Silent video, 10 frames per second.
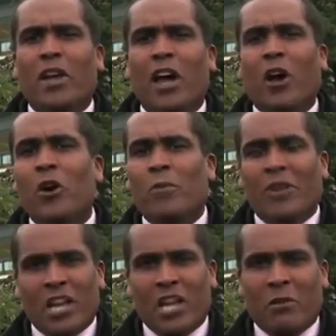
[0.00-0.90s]
We hope
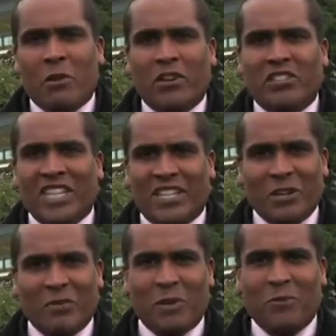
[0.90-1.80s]
that we won't see
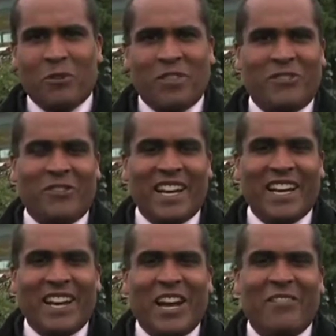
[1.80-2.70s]
too much more of this
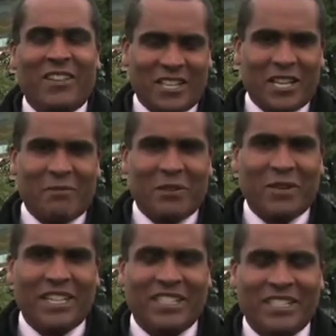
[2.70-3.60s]
rain over the next couple of
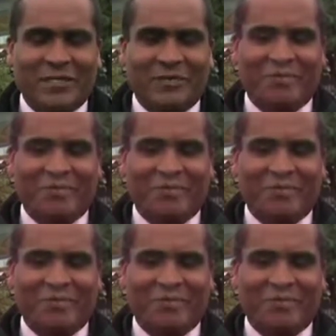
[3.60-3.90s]
weeks.